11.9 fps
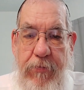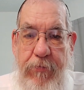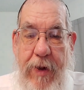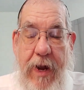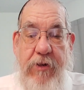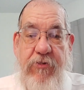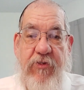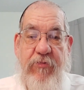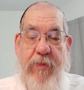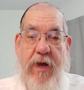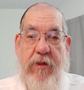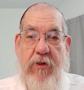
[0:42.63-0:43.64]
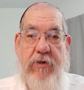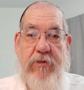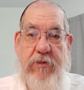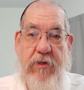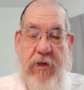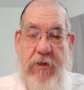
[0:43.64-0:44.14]

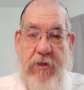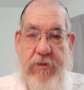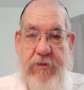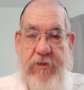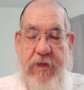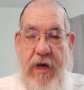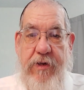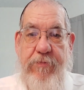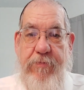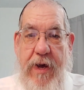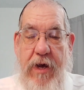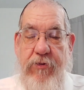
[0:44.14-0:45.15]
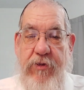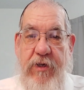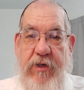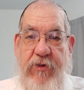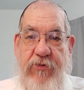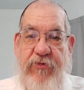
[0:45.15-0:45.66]
Ba'aloischa is not about the
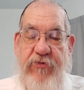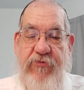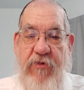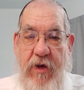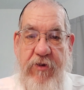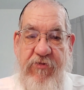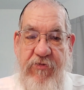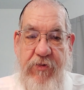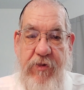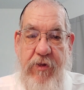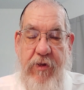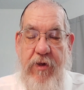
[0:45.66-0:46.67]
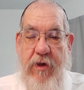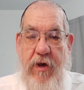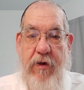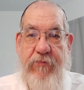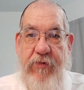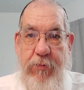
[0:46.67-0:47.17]
construction
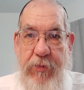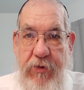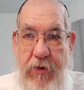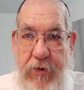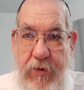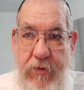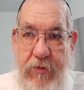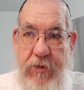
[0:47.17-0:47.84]
of the menorah.